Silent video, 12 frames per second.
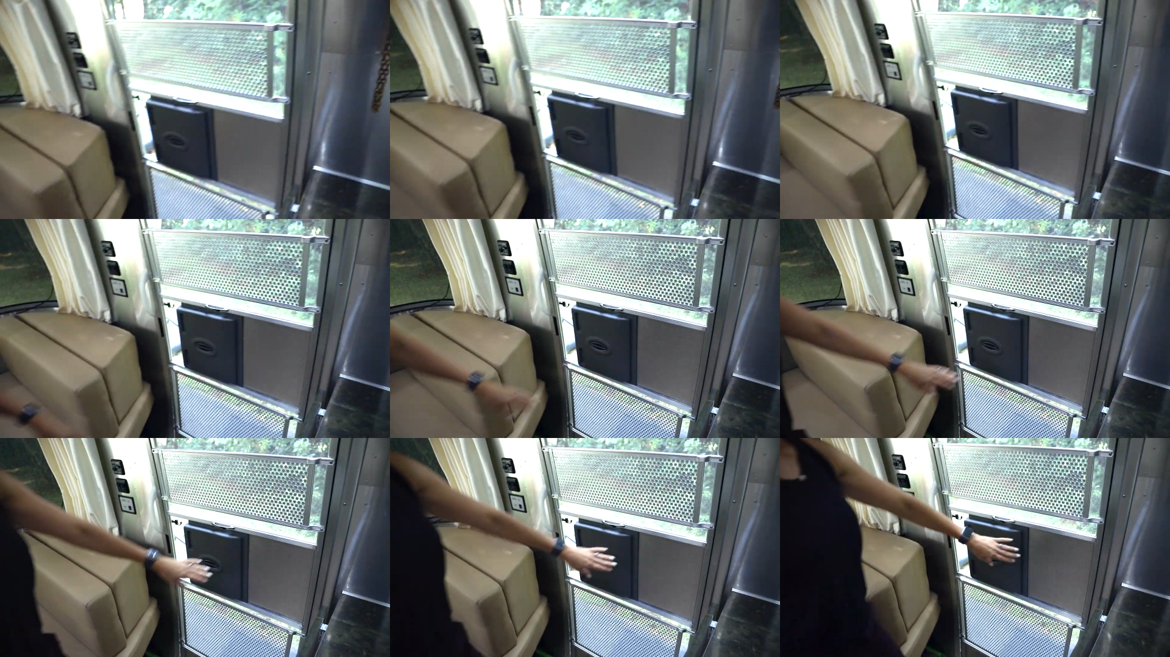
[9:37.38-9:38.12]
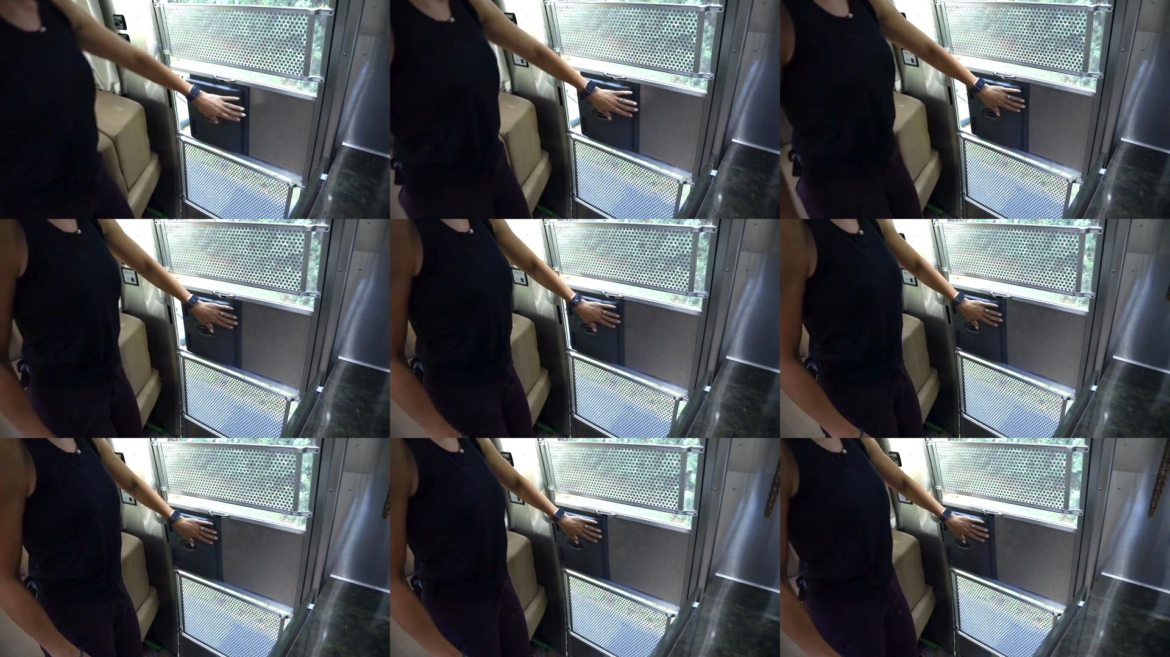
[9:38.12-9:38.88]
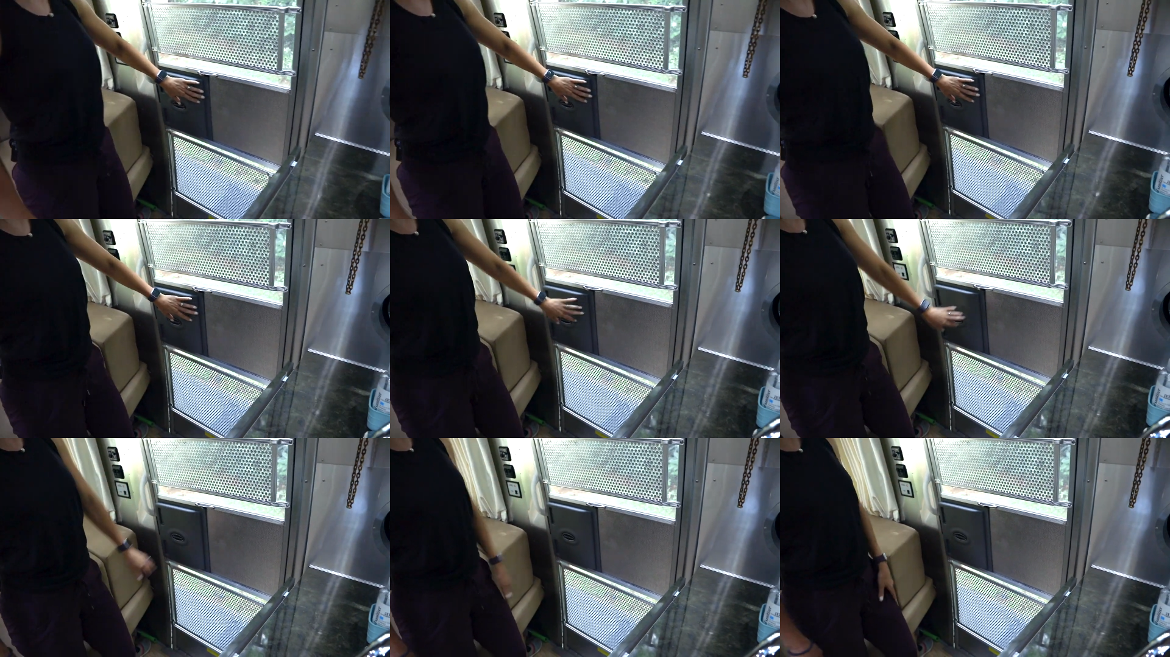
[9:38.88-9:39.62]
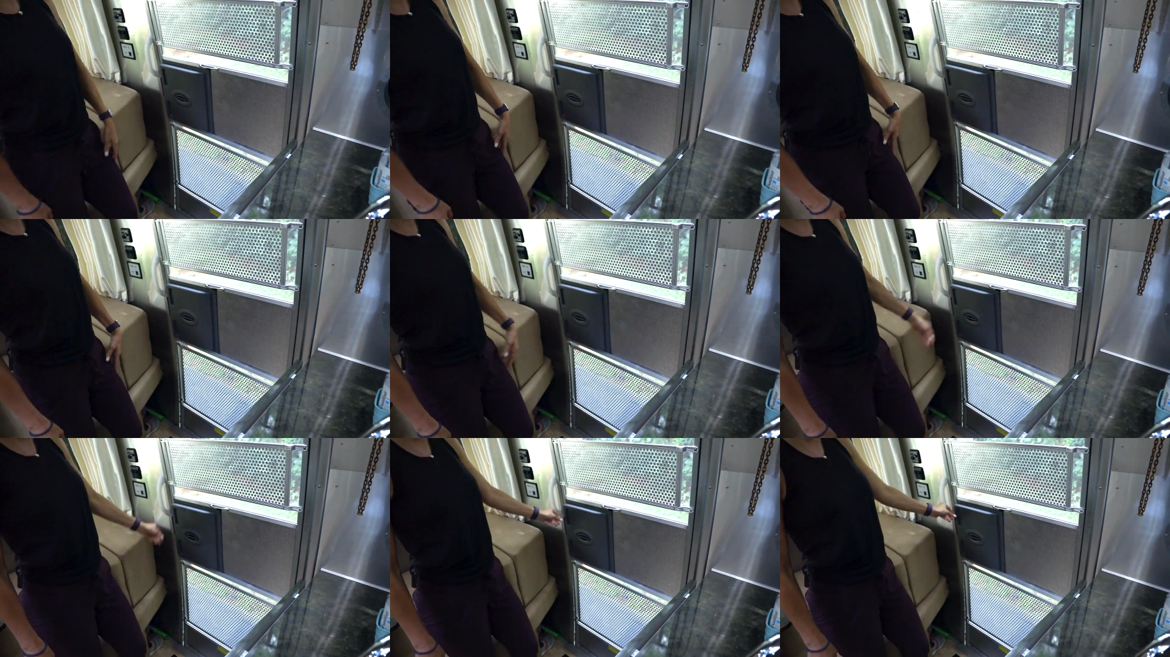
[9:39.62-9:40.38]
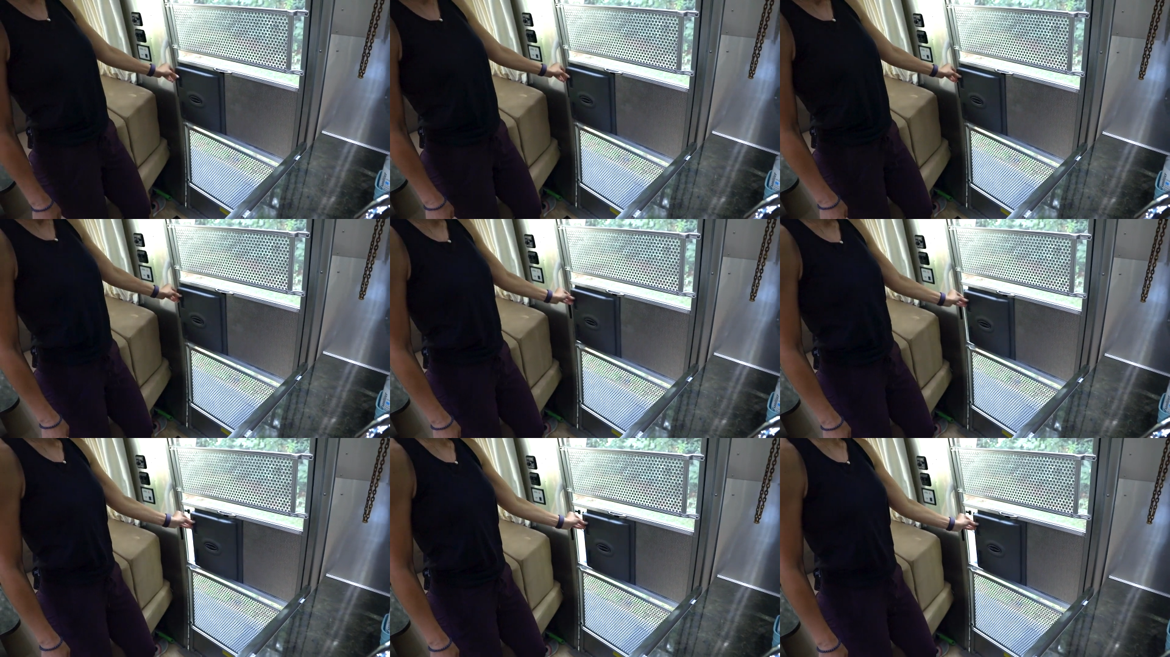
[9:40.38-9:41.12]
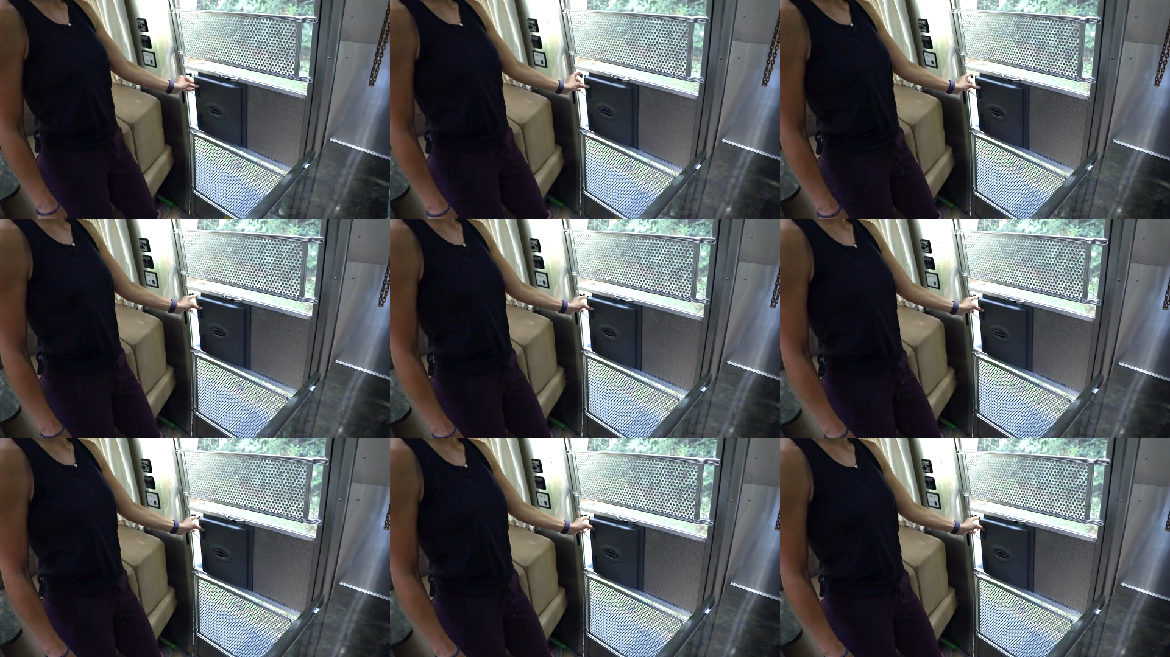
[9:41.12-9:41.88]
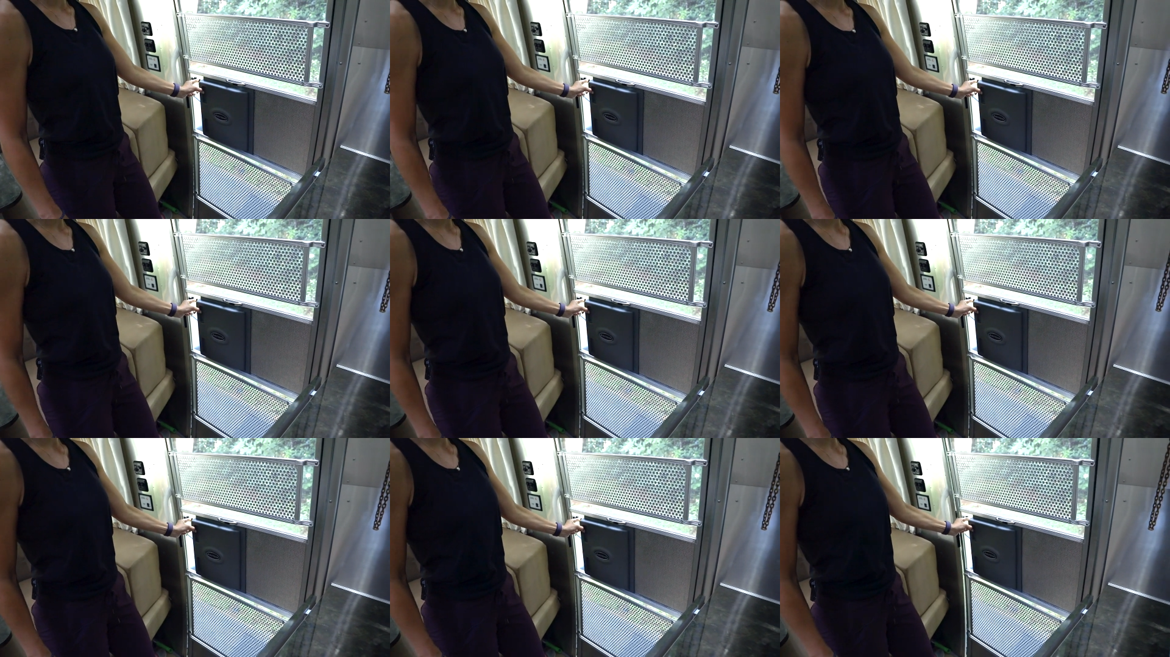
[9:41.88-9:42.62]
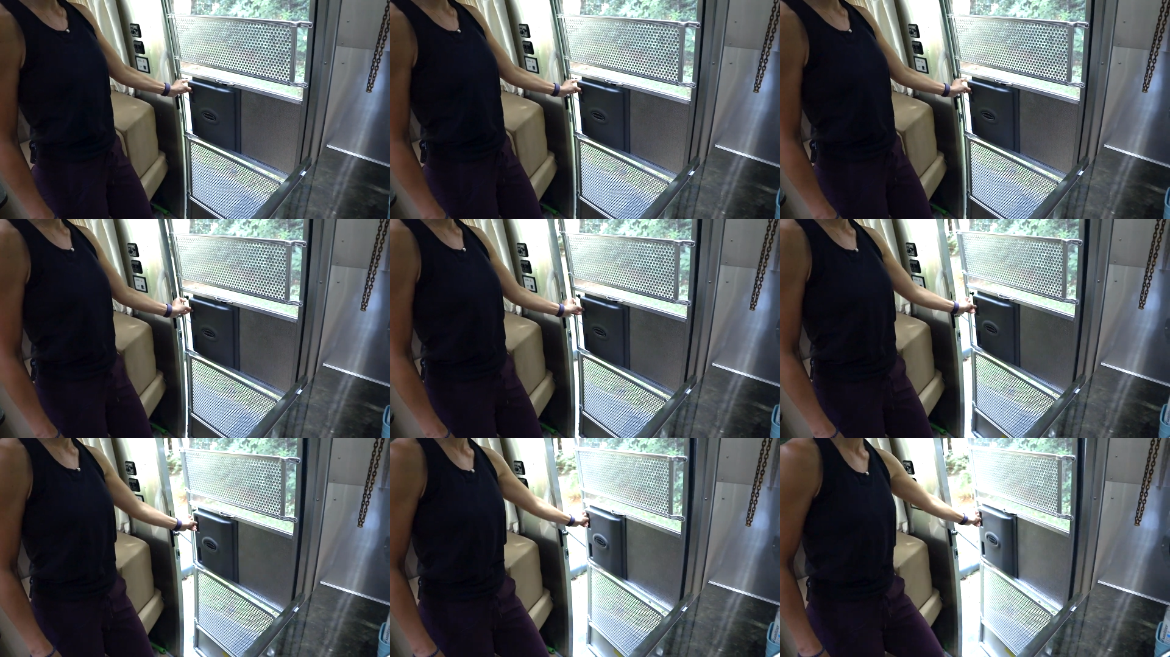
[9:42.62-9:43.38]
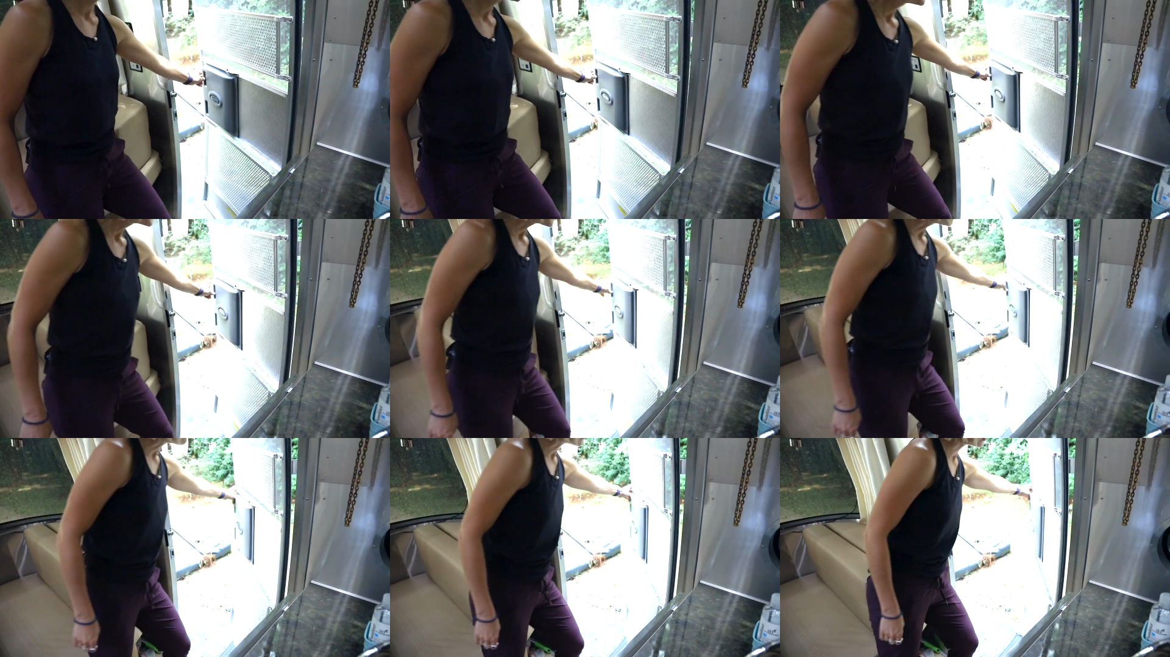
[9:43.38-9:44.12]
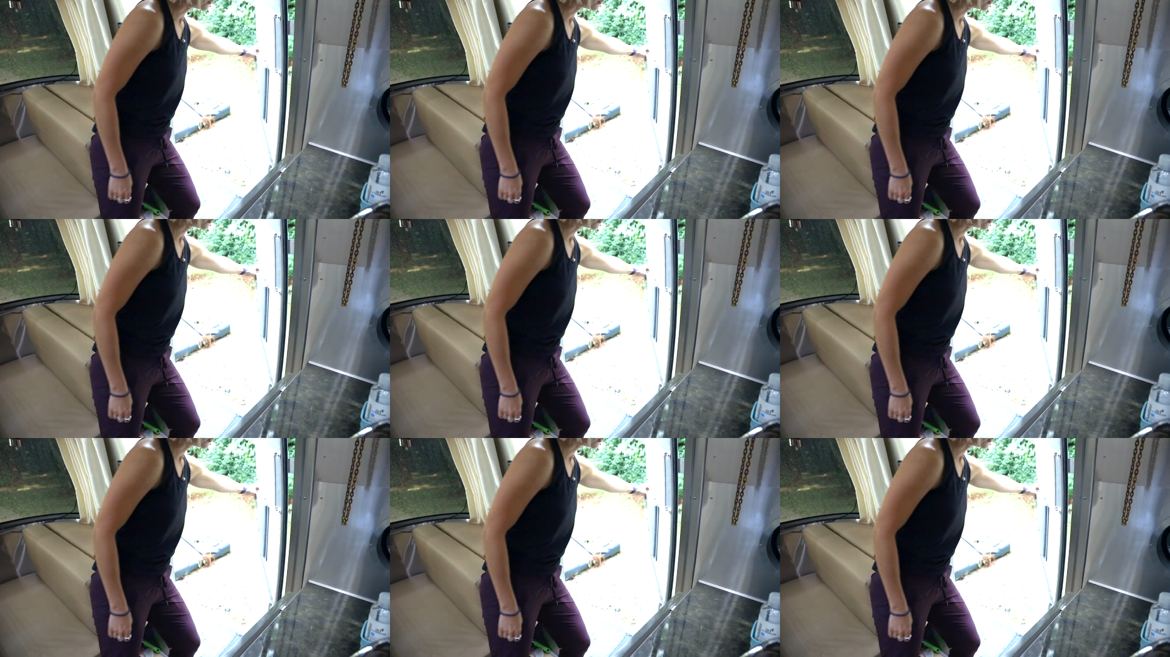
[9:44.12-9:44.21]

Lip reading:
Nobody's mouth can be seen.